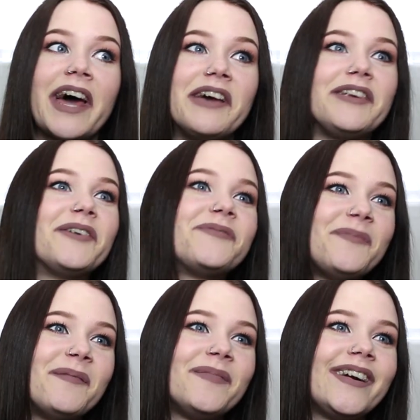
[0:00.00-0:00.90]
I don't
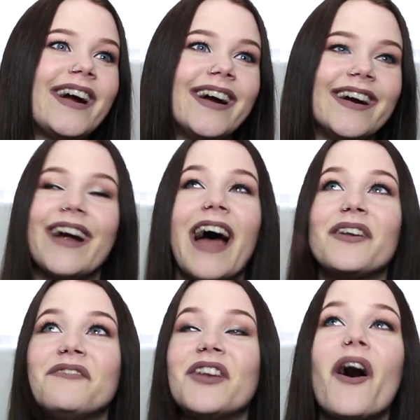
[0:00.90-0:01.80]
remember, or I
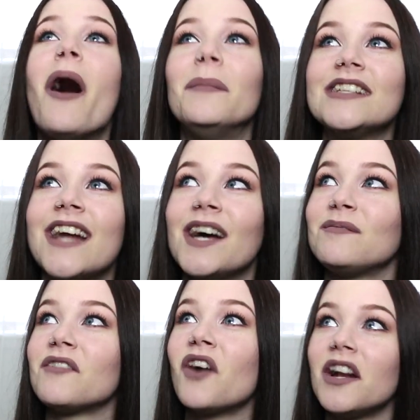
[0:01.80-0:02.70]
don't even know how many
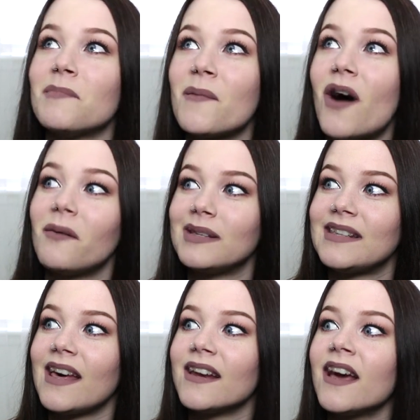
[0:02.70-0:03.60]
times I've gone to my mom and
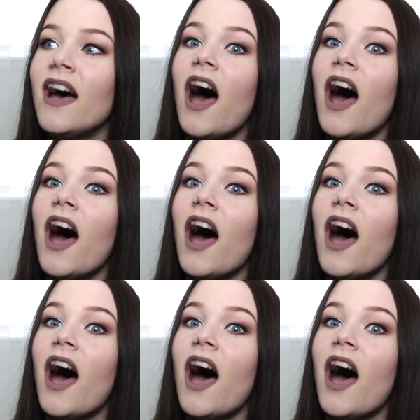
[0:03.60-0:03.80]
said